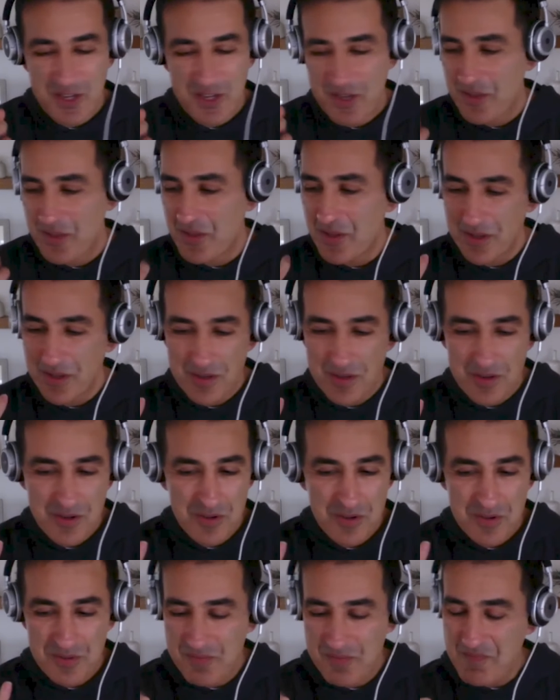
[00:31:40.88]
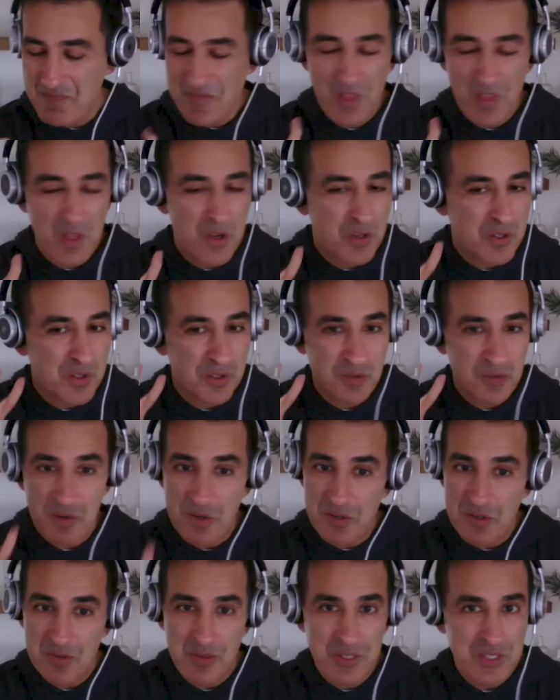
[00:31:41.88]
the local
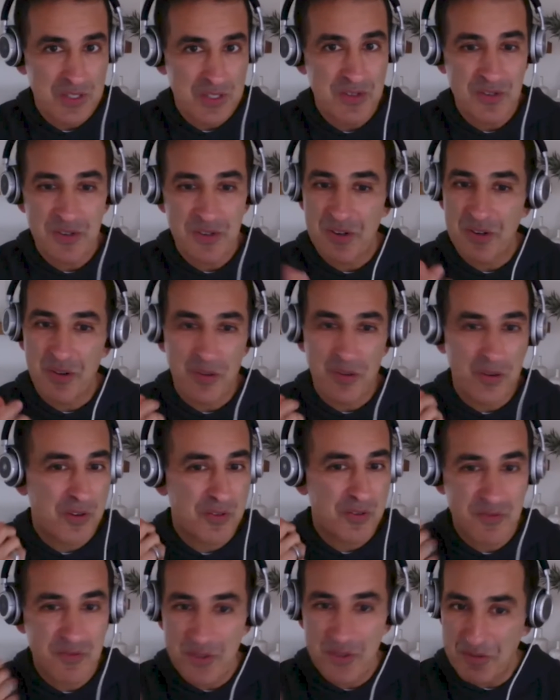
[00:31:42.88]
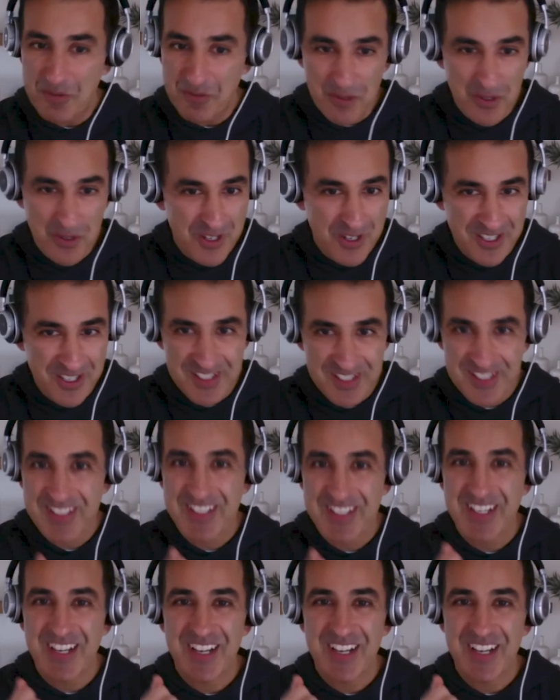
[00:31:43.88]
grocery store or food forest,